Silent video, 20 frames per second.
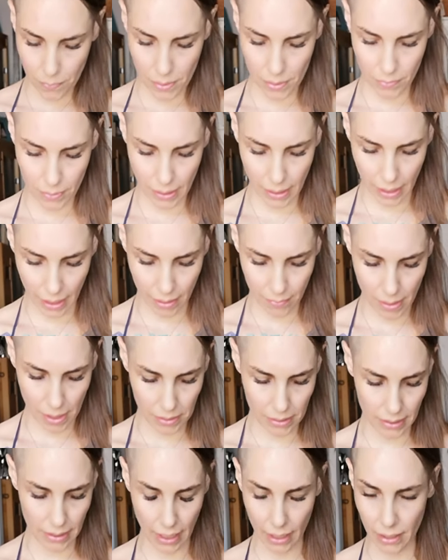when we think
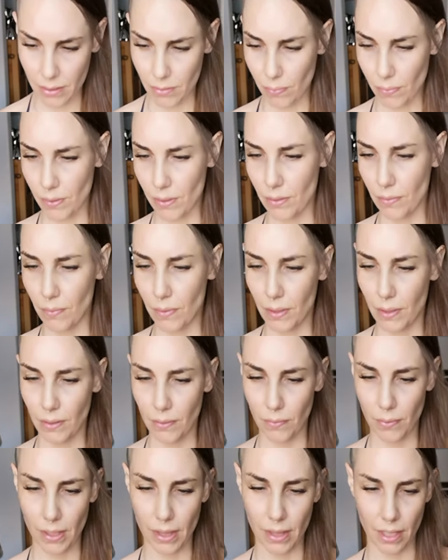about sex, we're, we're,
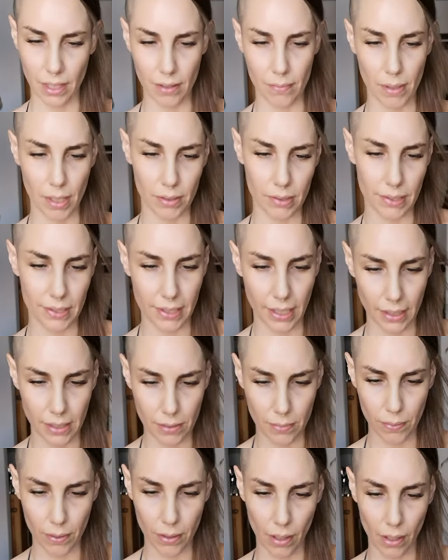we think about
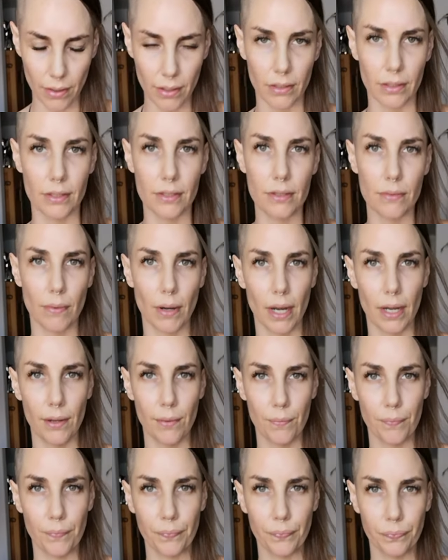sex with others,
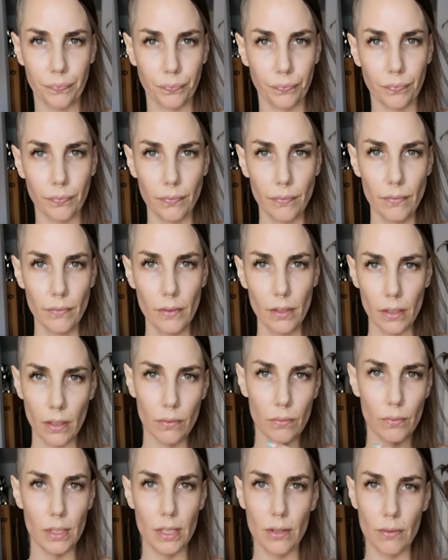right?
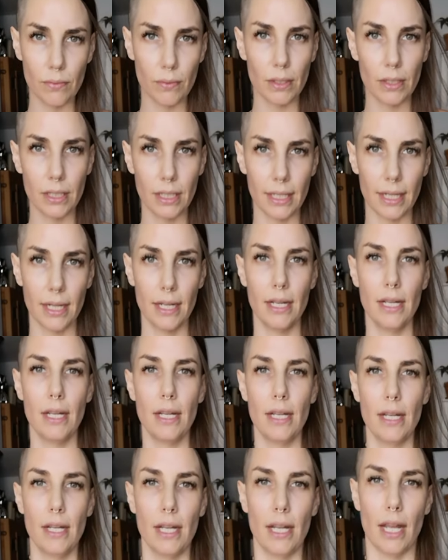We don't really
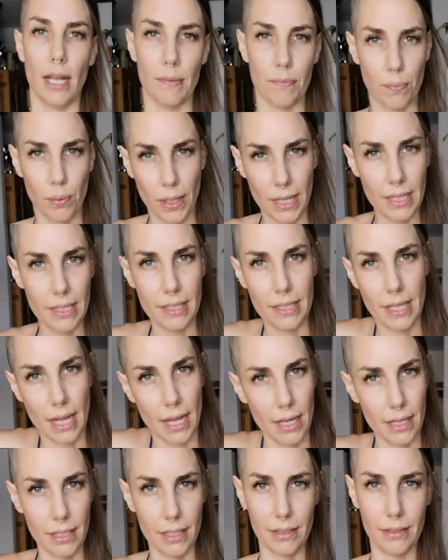embrace
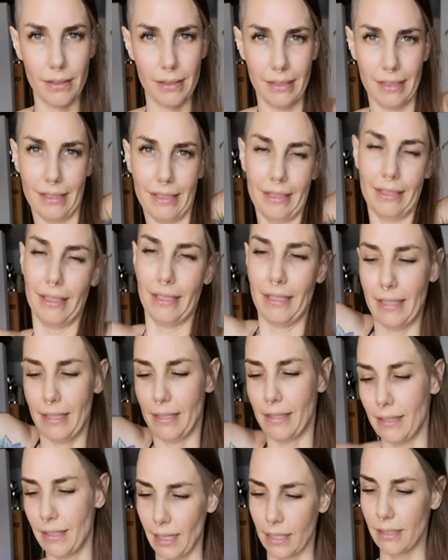that
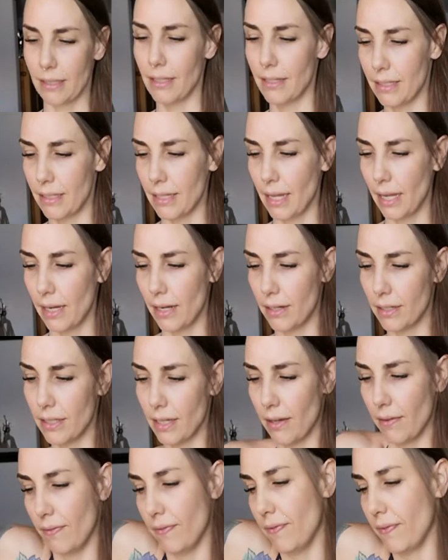sex inside
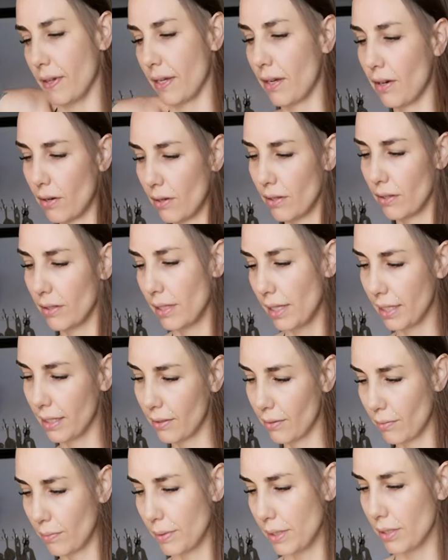ourselves at all, like
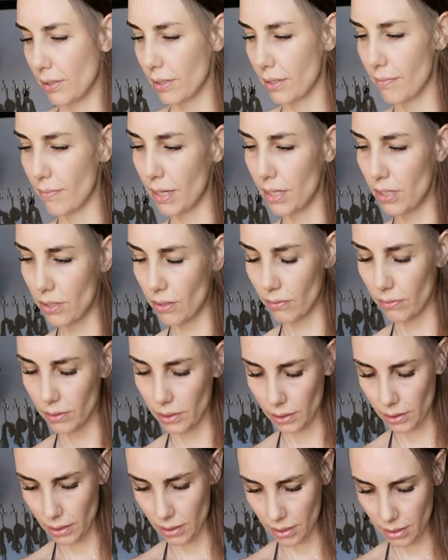weird in my
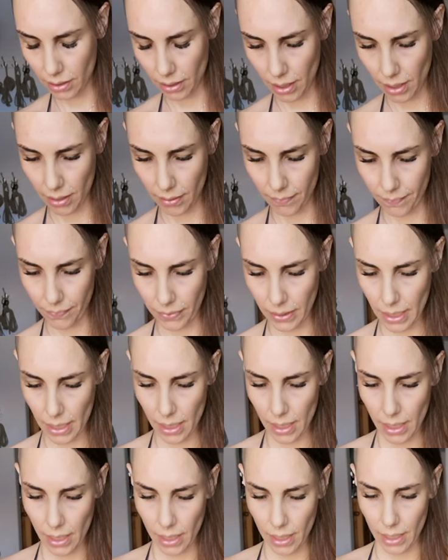shoulders. Um,
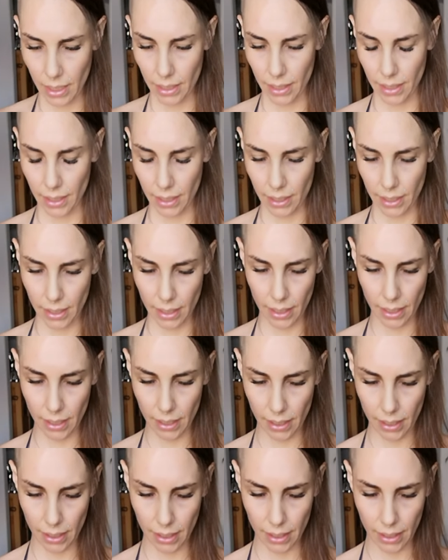the
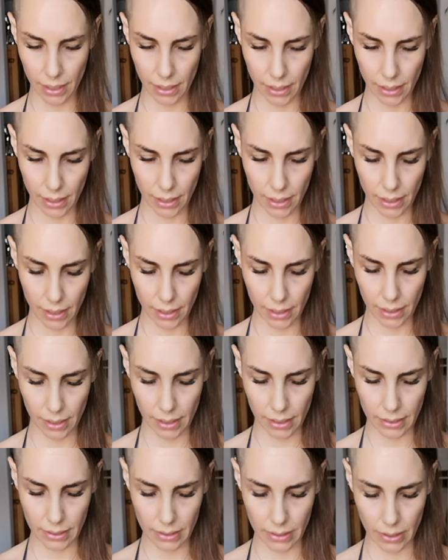
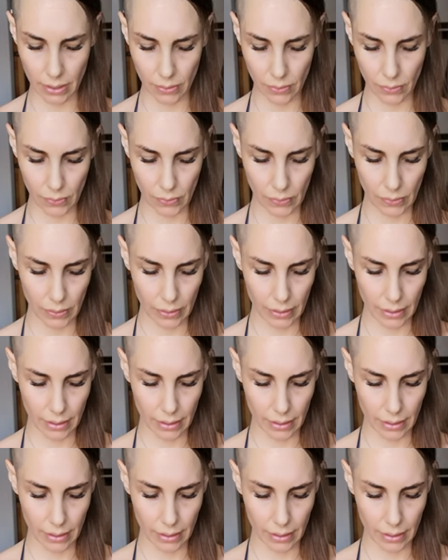so